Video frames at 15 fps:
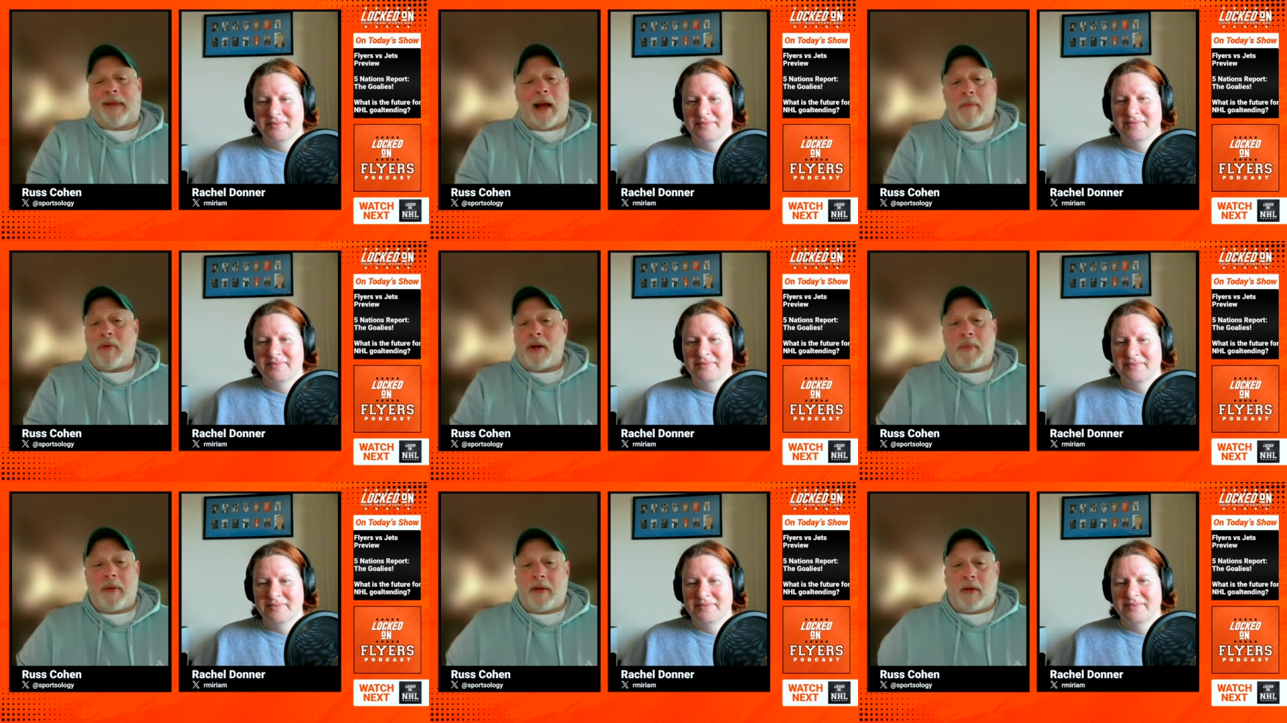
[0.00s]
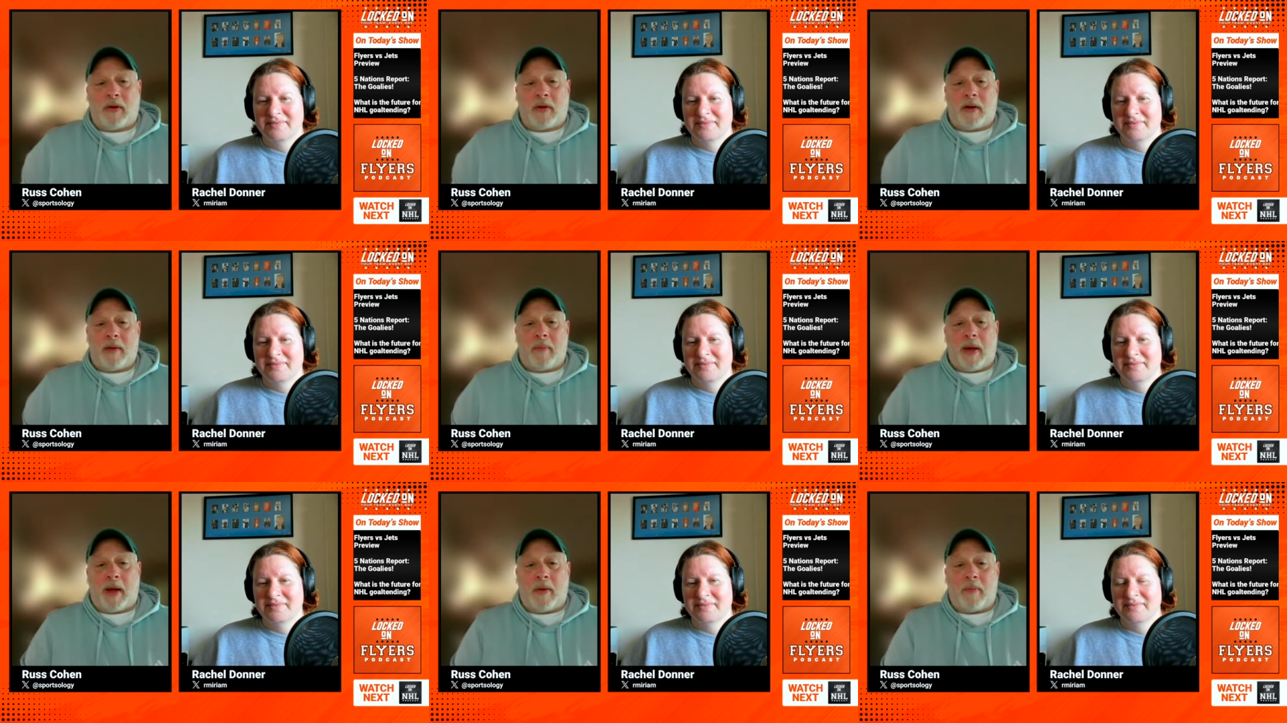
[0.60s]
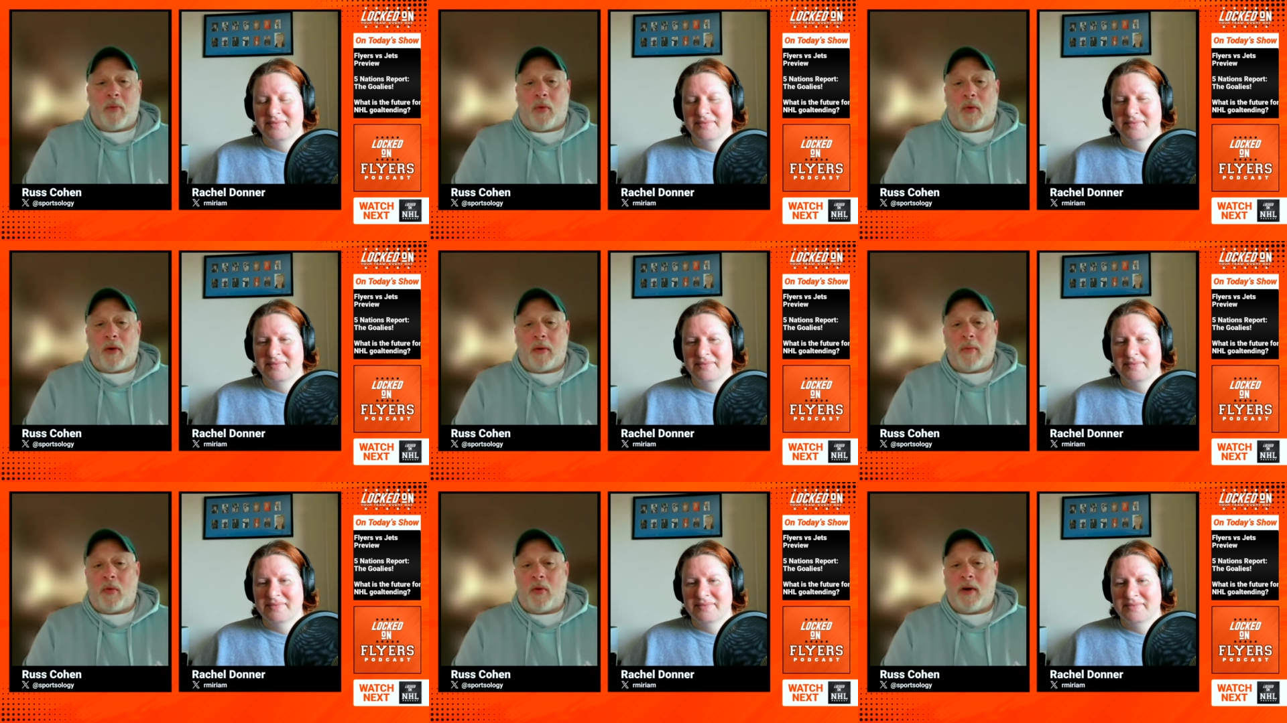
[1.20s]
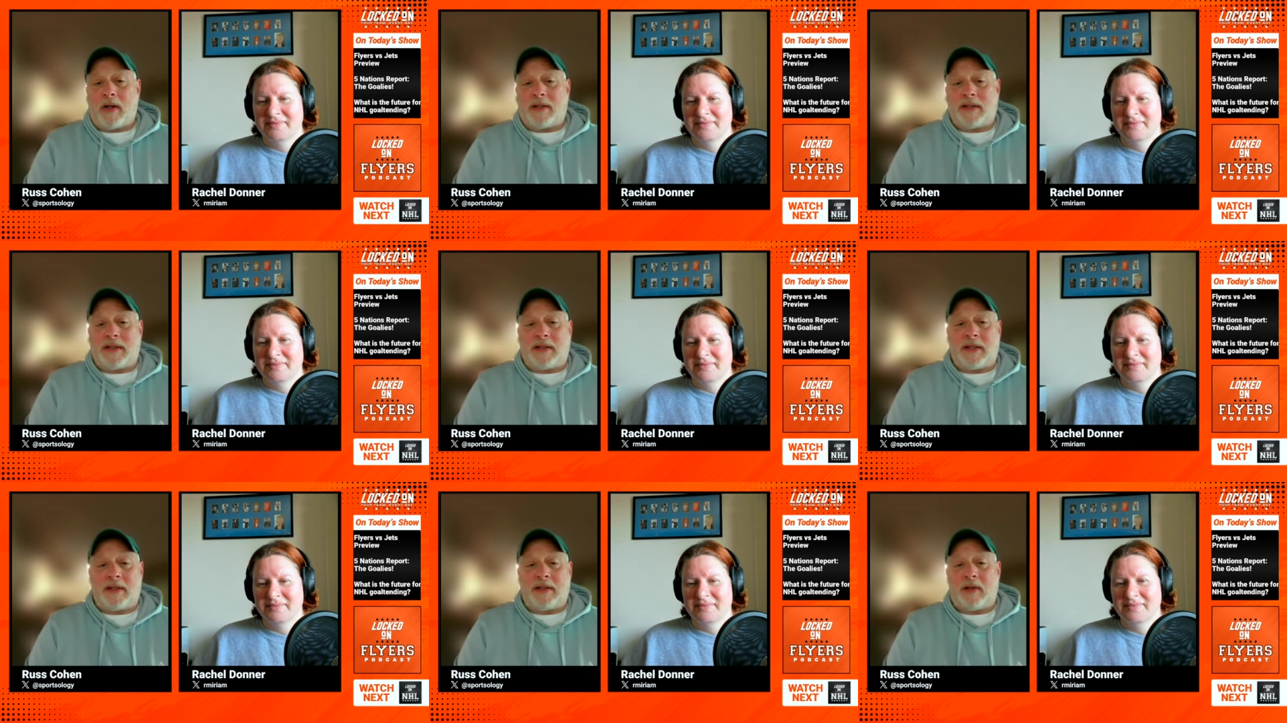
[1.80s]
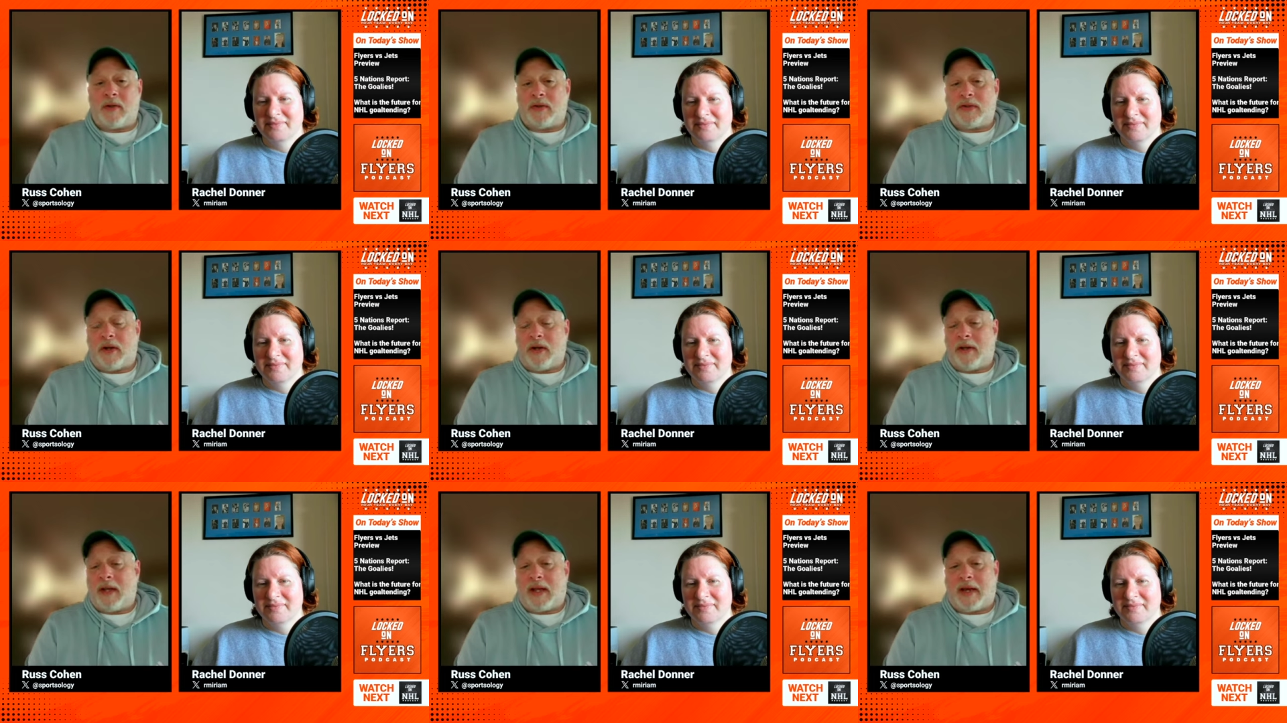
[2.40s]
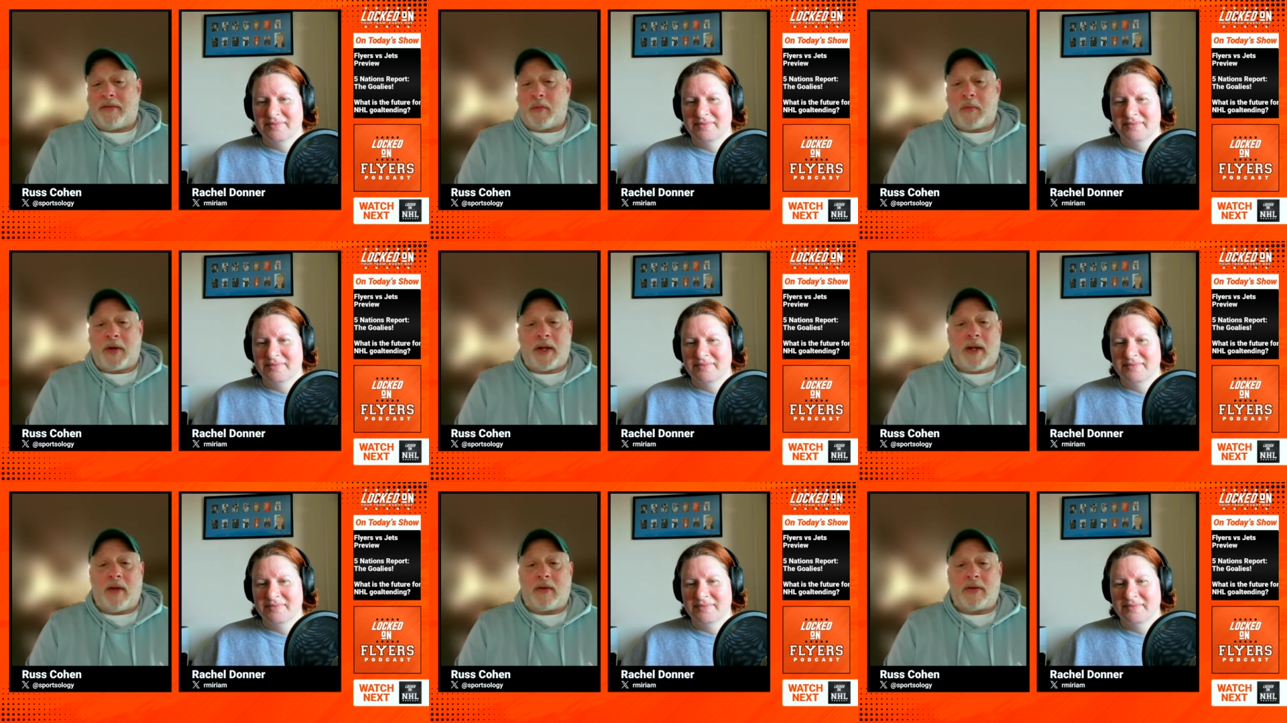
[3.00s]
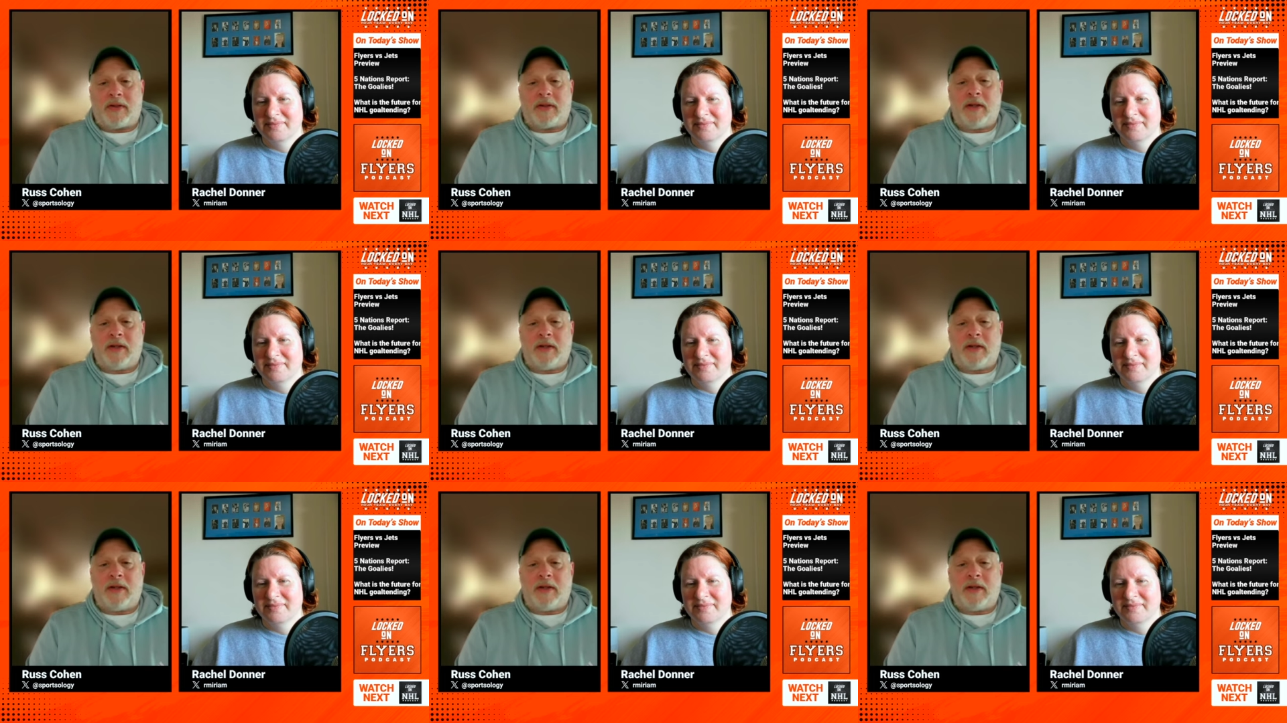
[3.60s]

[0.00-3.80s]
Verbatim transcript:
Speaker 1: I'm going to be learning about him more and more as the season goes on, like everybody else.